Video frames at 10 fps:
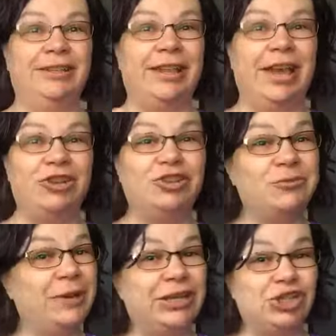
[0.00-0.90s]
I just
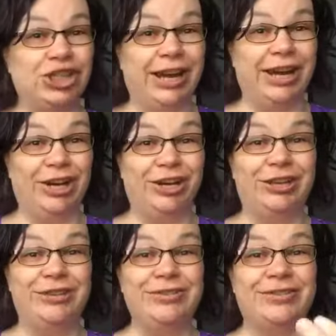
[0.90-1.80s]
want to share
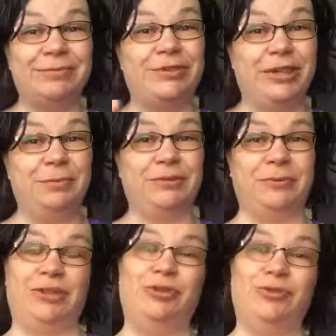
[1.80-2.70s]
some tips
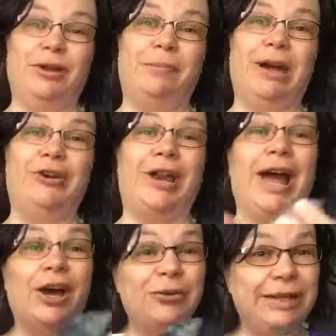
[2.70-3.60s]
with you about
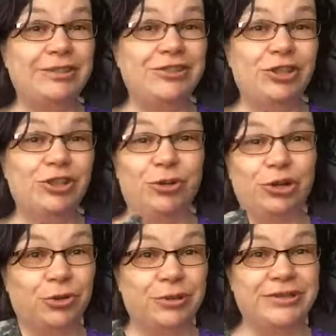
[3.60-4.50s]
how to get to know
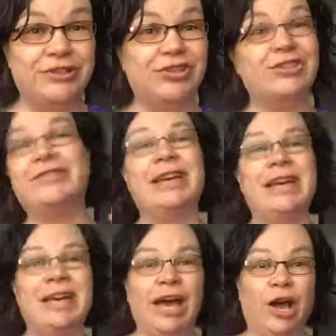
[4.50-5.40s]
your crystals,
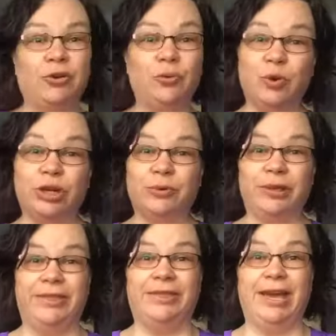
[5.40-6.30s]
how to work
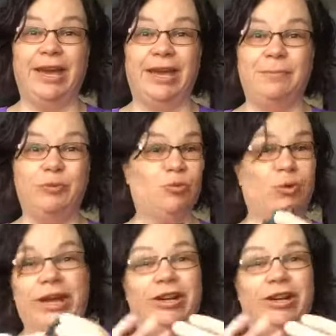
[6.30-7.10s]
with them right